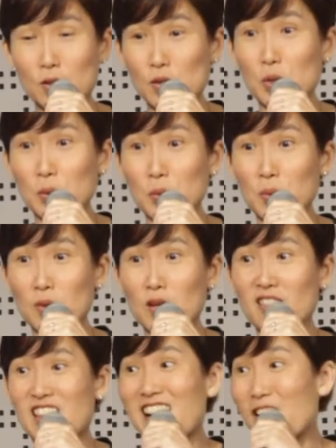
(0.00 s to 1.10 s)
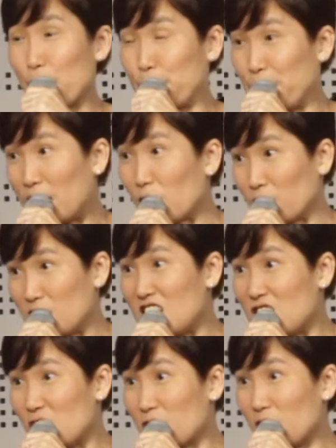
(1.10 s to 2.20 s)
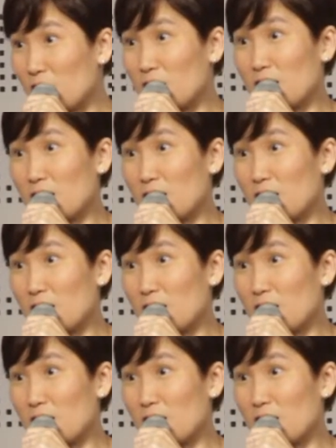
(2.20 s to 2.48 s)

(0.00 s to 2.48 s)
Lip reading: 2, they are afraid of the teacher,